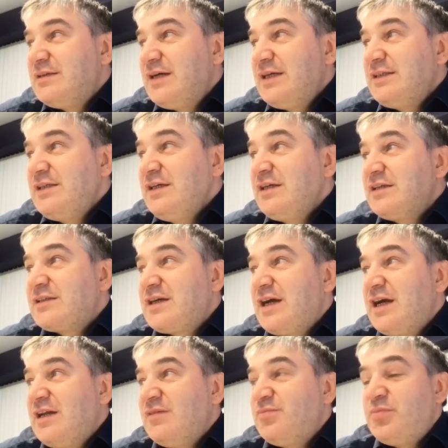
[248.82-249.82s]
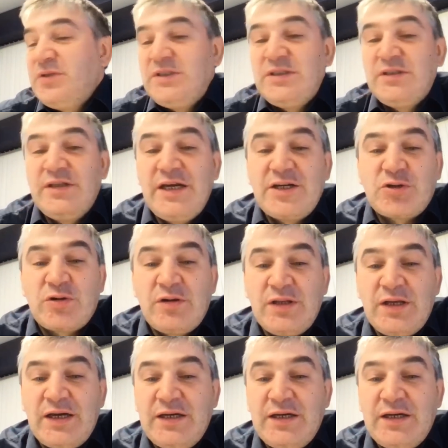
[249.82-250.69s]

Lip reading: I think it's kind of pretty natural.